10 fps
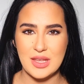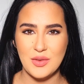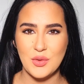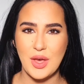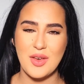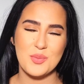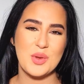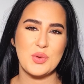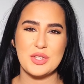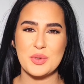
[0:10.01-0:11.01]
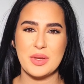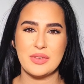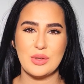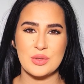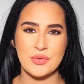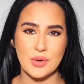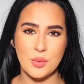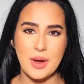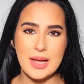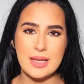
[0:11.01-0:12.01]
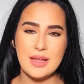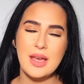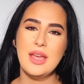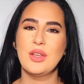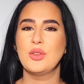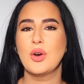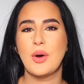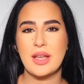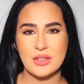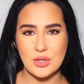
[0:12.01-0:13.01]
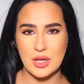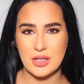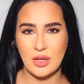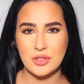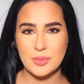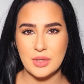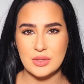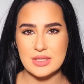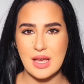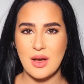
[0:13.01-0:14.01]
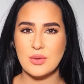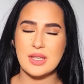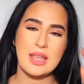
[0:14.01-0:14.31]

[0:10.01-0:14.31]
If you have been watching my videos for a while, you know I talk a lot about this house.